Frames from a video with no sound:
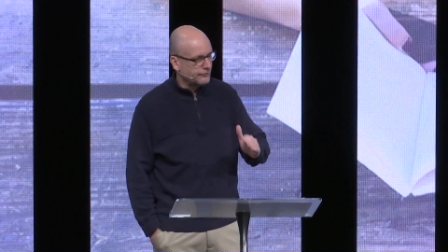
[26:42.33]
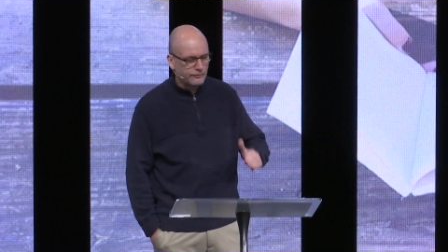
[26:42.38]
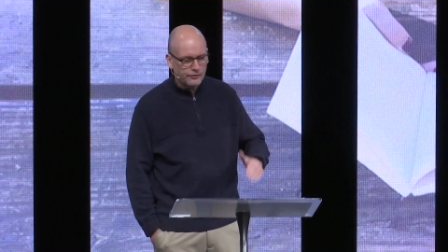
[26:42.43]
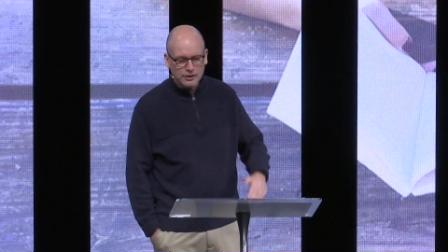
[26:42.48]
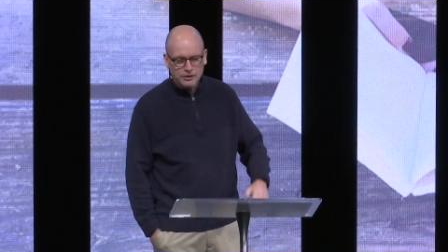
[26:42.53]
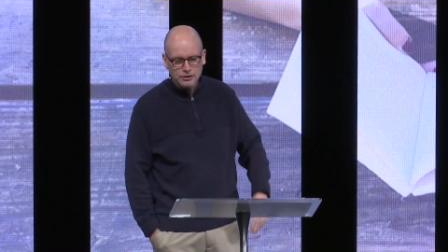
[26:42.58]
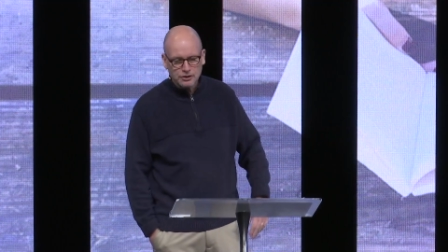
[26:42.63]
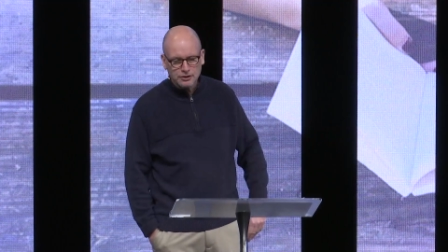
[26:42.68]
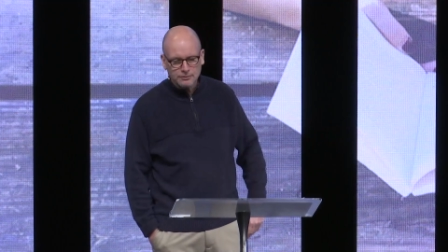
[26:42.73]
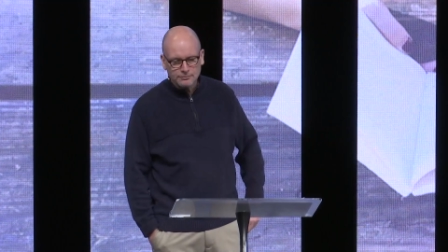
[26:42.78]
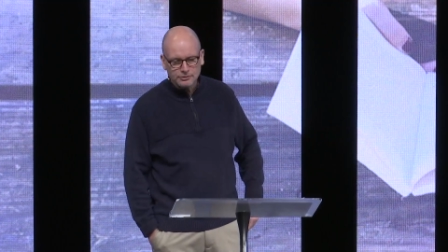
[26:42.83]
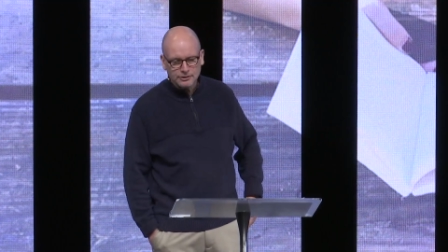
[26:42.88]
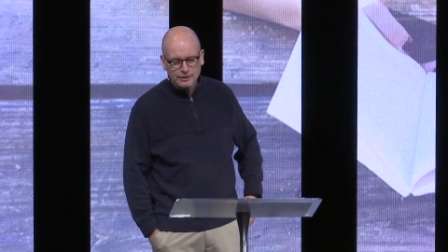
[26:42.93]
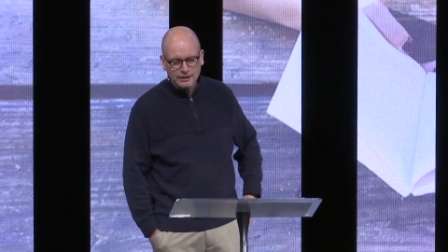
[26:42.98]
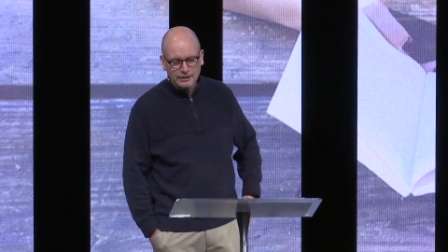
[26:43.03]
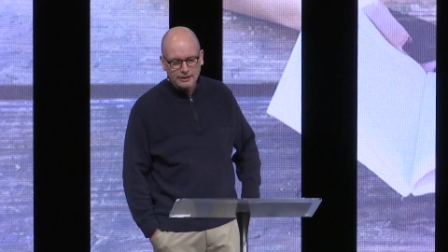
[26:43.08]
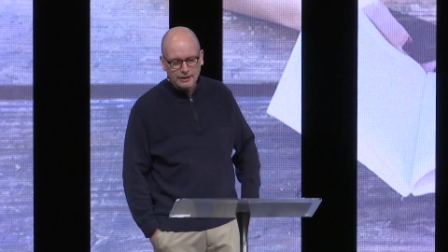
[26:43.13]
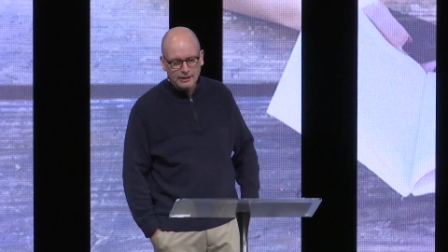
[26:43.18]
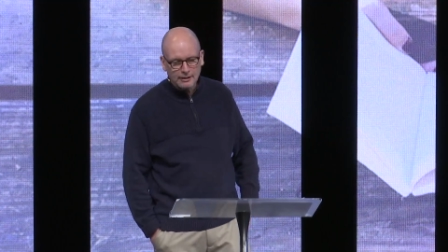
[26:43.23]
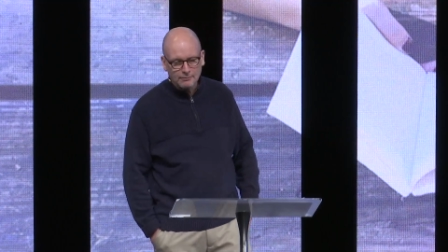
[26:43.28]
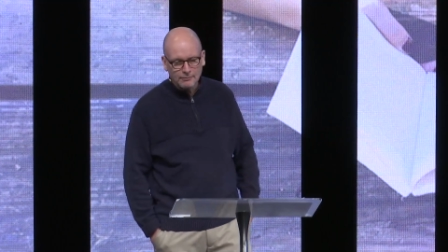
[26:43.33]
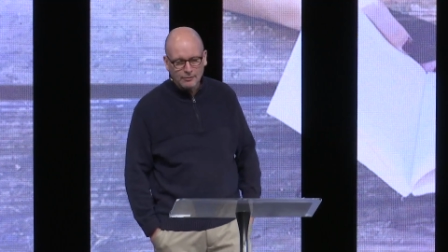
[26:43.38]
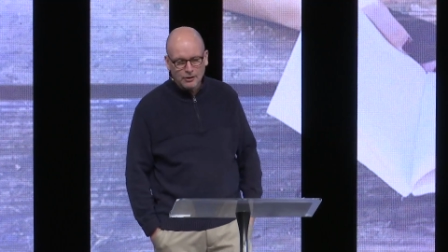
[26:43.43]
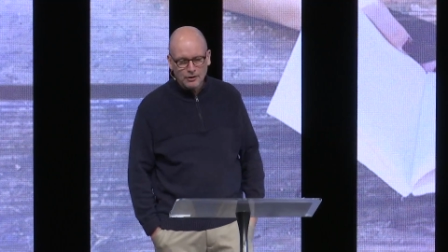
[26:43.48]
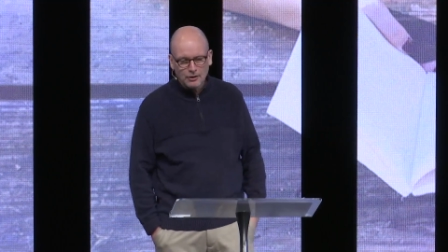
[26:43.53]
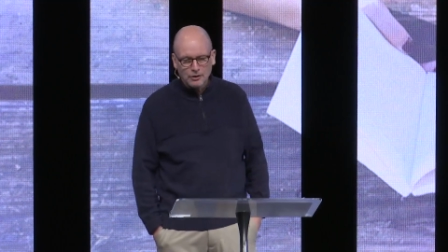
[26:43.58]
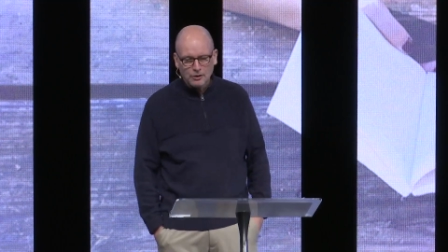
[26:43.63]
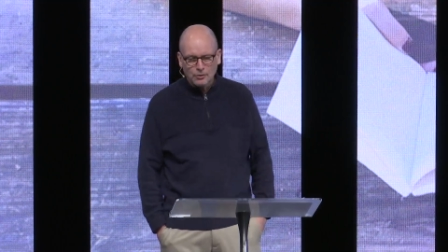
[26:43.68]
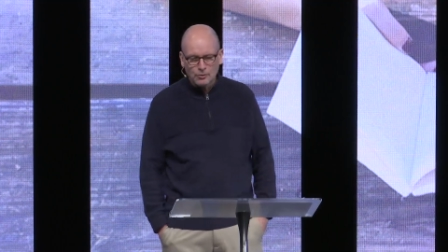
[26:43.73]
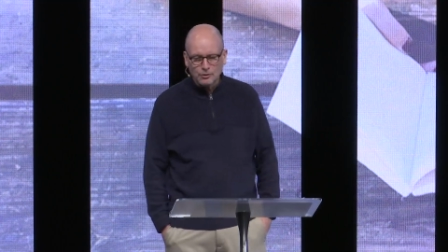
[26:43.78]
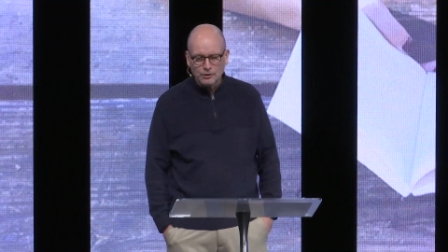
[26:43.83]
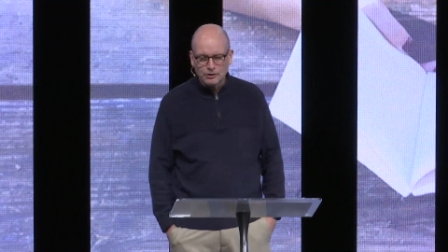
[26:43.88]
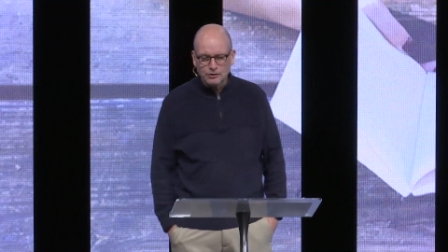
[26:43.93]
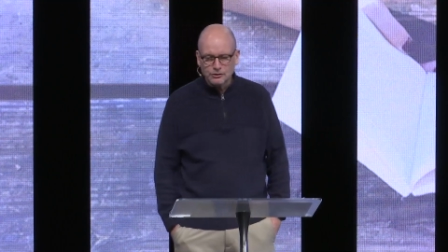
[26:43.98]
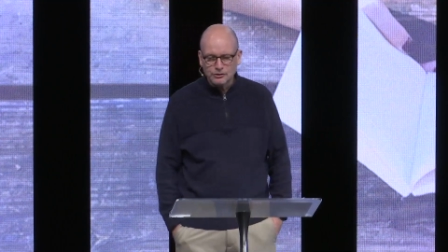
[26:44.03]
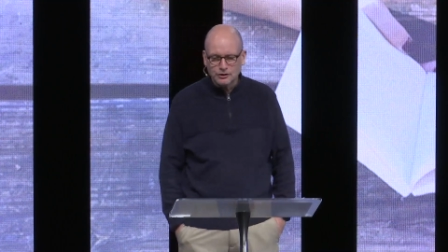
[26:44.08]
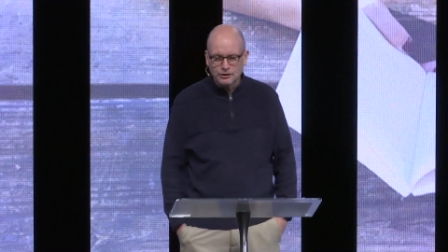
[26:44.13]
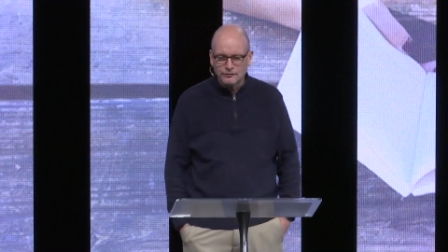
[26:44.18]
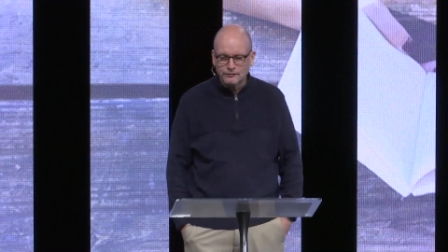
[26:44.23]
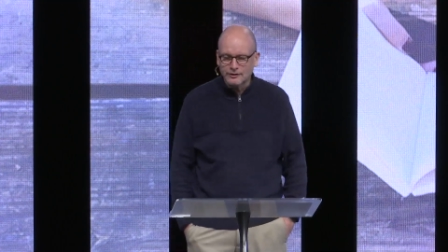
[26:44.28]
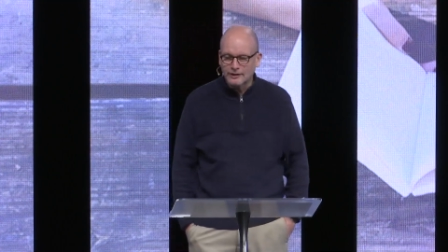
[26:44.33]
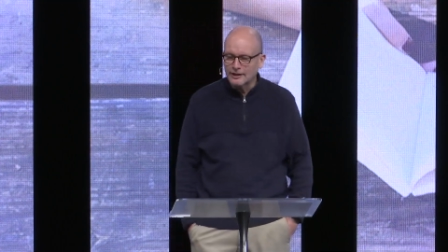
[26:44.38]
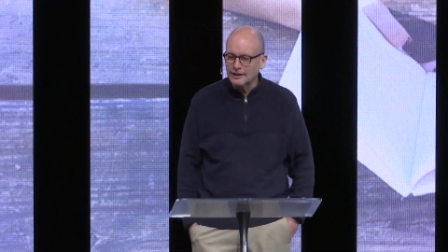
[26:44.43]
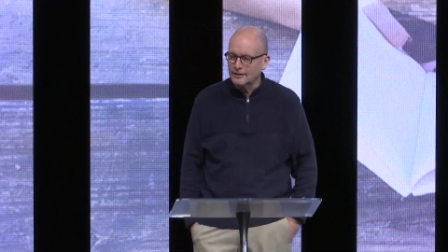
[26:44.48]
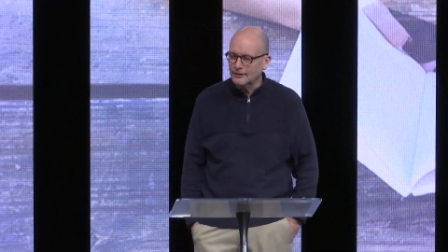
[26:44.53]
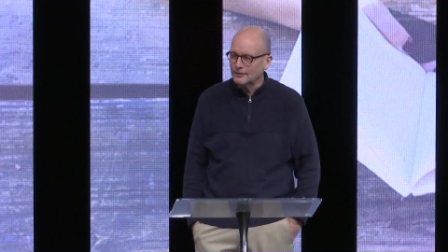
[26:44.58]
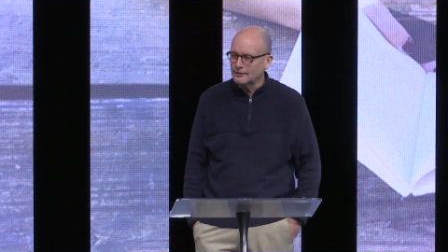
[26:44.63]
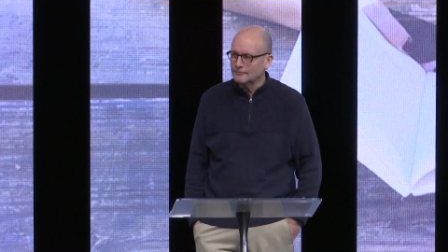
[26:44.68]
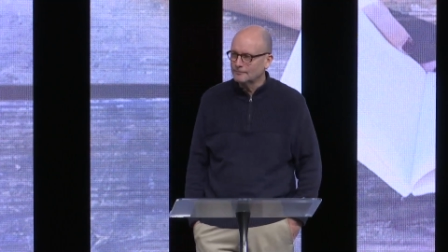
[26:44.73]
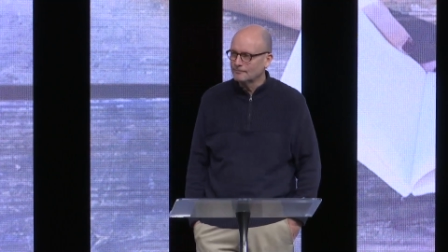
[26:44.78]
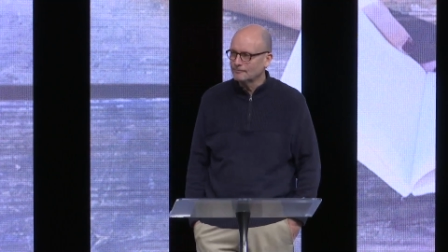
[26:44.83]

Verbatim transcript: friendships can come when you serve together.